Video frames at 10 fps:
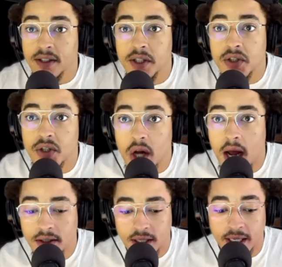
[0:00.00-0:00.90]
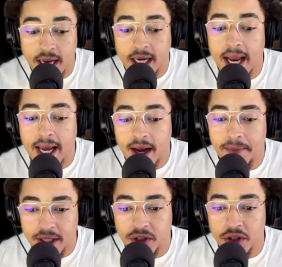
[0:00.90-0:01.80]
this is not, again, like I
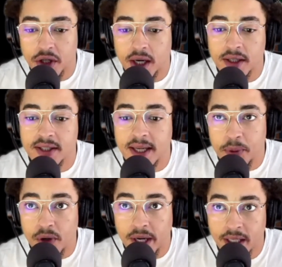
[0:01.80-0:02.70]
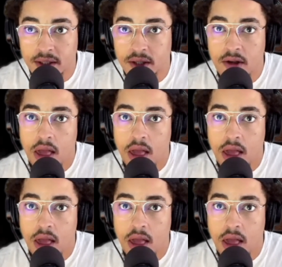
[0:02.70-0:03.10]
mentioned, you got to separate.